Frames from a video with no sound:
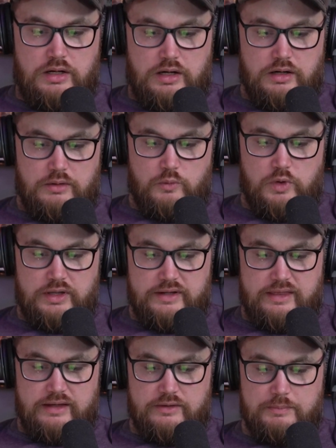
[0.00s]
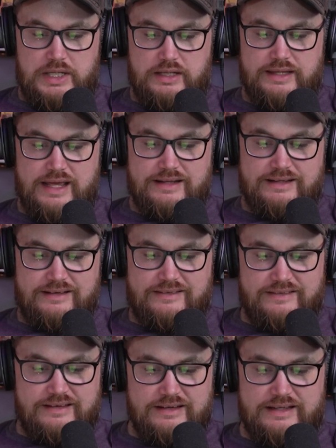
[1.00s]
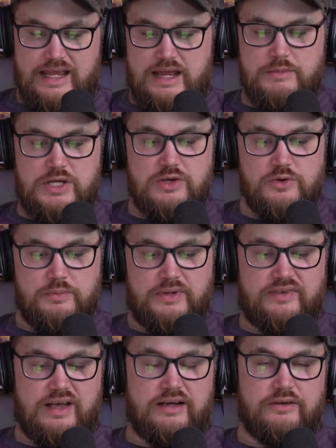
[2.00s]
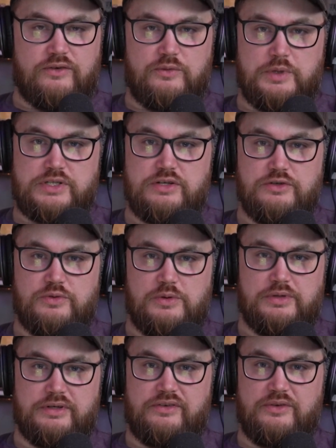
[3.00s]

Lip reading: One of the things being that Nixie GameCube style Switch controller.